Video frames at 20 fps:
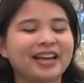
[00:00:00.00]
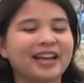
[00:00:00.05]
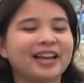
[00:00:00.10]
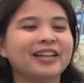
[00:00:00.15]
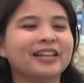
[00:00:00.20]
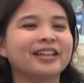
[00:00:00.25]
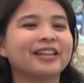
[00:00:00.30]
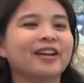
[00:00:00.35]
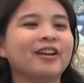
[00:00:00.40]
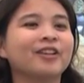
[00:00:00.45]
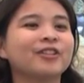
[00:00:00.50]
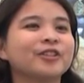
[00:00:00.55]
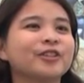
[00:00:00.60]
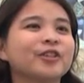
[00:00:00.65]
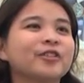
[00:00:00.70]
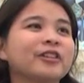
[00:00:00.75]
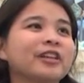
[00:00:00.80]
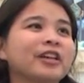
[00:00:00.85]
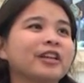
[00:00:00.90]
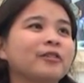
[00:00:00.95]
And
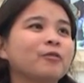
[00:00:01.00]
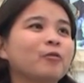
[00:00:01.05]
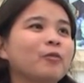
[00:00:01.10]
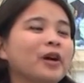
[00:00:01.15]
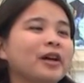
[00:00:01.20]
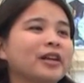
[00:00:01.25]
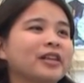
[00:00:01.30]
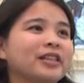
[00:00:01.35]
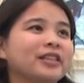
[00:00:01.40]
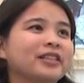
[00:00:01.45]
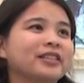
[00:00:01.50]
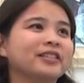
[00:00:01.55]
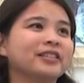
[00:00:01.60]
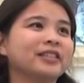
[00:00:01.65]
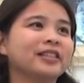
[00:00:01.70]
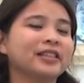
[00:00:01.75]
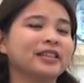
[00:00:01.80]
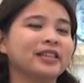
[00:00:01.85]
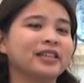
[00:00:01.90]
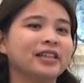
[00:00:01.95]
also the other one
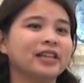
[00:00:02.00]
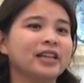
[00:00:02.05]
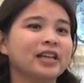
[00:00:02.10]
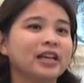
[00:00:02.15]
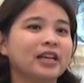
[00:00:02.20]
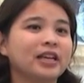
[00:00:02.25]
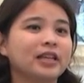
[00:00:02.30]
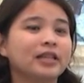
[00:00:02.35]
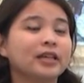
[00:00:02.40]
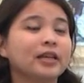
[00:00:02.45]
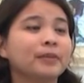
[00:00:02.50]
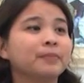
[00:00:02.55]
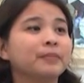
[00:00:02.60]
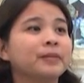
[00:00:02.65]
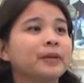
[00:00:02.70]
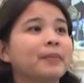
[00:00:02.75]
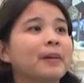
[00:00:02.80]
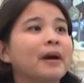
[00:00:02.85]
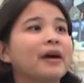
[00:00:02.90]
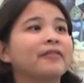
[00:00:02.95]
is the
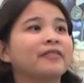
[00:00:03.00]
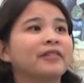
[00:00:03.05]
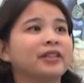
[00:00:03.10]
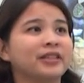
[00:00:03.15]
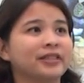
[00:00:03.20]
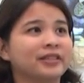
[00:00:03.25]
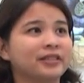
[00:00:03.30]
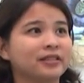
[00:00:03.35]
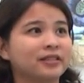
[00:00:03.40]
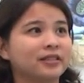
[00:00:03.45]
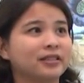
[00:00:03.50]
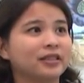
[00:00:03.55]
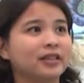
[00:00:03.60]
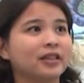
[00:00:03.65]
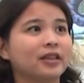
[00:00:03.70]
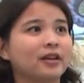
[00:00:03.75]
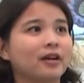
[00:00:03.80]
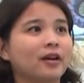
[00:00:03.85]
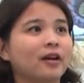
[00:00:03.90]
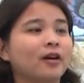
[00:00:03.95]
pavilion
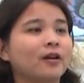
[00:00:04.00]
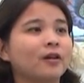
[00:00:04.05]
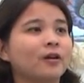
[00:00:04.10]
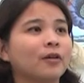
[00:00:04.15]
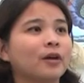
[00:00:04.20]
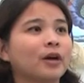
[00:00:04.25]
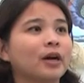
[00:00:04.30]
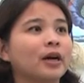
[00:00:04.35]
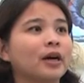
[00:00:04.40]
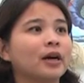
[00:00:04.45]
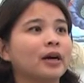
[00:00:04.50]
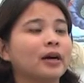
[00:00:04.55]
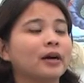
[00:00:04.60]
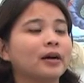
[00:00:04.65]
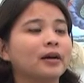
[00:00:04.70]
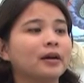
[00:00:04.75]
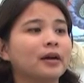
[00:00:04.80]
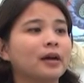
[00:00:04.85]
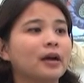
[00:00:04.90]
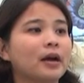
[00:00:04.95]
called
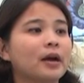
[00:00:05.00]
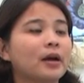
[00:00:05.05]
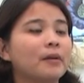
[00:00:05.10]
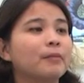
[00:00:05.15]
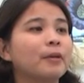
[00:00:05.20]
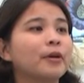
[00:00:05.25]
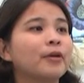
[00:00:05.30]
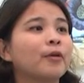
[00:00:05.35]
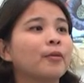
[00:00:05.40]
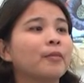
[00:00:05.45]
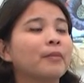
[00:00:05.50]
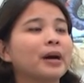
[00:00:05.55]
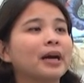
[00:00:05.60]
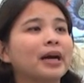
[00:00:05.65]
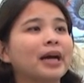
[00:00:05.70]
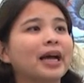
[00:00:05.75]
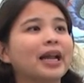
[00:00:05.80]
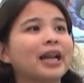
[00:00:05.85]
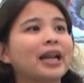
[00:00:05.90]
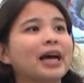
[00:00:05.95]
Barom
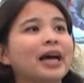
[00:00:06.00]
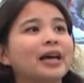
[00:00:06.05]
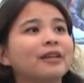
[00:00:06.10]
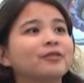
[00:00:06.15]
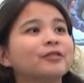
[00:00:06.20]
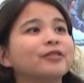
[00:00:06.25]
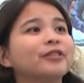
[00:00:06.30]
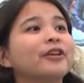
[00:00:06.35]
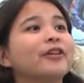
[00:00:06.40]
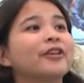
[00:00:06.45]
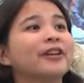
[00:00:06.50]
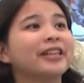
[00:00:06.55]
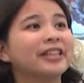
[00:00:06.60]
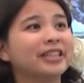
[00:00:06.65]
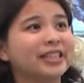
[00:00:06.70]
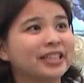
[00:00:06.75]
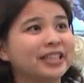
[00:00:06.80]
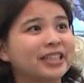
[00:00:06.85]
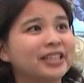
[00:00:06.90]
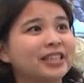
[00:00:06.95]
Mangkala
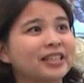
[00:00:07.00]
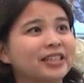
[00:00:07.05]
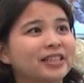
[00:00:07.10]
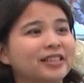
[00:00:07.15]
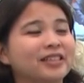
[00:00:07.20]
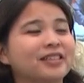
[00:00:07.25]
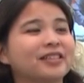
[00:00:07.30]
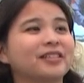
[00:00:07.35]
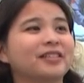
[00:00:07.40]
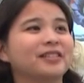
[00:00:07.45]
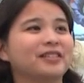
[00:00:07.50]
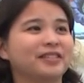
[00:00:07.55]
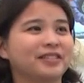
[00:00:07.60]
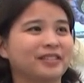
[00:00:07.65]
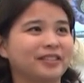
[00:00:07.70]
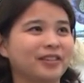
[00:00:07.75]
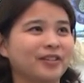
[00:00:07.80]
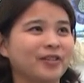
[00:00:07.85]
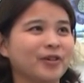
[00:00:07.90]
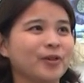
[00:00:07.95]
Nusorani.
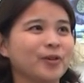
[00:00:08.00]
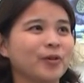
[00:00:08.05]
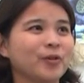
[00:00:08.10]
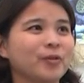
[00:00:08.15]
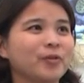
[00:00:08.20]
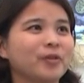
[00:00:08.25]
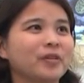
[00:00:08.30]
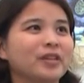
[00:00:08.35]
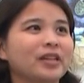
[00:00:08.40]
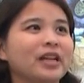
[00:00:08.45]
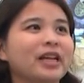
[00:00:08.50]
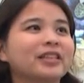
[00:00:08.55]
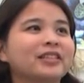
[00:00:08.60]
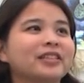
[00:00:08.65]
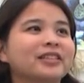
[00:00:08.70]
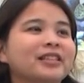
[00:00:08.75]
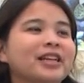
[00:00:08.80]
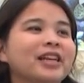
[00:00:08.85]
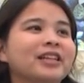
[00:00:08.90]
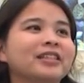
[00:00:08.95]
So
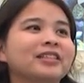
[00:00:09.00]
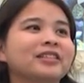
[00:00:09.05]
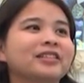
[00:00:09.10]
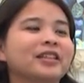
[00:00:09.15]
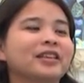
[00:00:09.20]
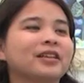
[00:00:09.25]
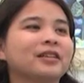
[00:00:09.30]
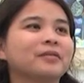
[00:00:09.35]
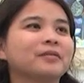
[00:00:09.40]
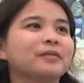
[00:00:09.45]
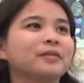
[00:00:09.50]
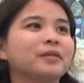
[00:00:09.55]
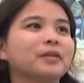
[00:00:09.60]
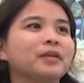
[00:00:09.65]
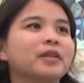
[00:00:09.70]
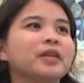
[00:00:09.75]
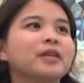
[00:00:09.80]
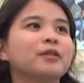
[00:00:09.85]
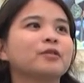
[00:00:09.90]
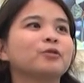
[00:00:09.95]
that is a
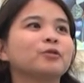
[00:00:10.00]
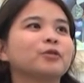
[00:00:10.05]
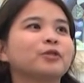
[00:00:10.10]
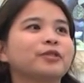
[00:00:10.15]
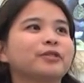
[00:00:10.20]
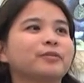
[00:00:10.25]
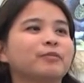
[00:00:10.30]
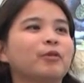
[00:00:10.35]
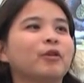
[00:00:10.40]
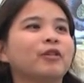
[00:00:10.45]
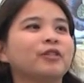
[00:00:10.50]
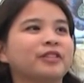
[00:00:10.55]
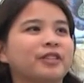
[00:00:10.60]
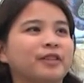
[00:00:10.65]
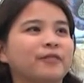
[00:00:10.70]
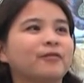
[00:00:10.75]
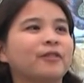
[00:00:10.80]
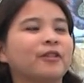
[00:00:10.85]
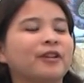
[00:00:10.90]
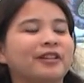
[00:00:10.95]
huge
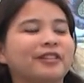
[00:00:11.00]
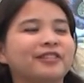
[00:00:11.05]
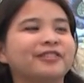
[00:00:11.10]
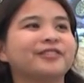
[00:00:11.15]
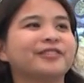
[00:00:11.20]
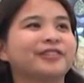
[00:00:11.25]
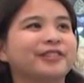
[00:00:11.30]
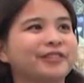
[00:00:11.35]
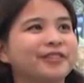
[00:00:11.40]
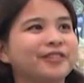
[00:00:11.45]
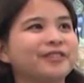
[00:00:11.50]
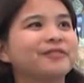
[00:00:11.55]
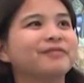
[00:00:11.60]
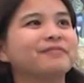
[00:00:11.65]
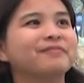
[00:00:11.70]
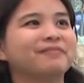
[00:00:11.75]
project for us too.